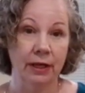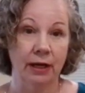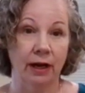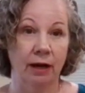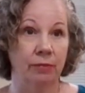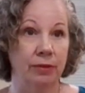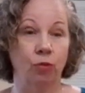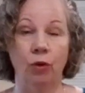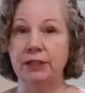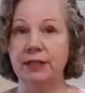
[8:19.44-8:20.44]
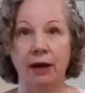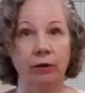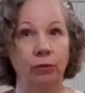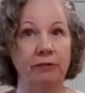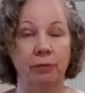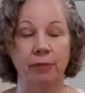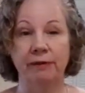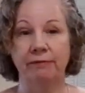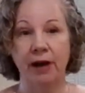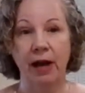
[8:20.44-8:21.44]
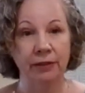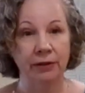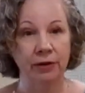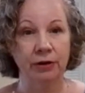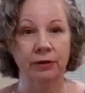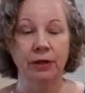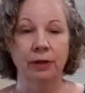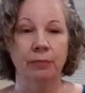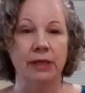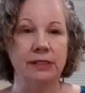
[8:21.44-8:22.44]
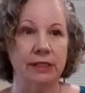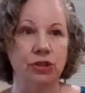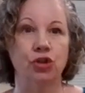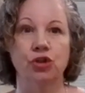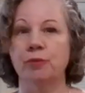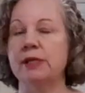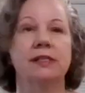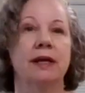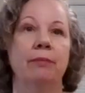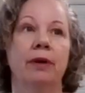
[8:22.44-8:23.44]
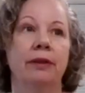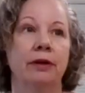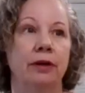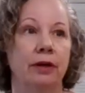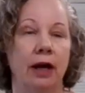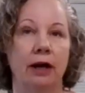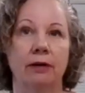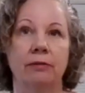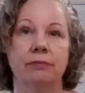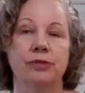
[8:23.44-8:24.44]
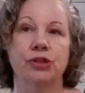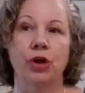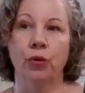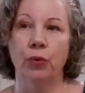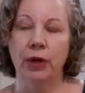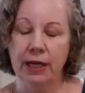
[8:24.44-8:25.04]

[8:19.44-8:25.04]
um one town away from my father, my sisters, my stepmother. Uh, so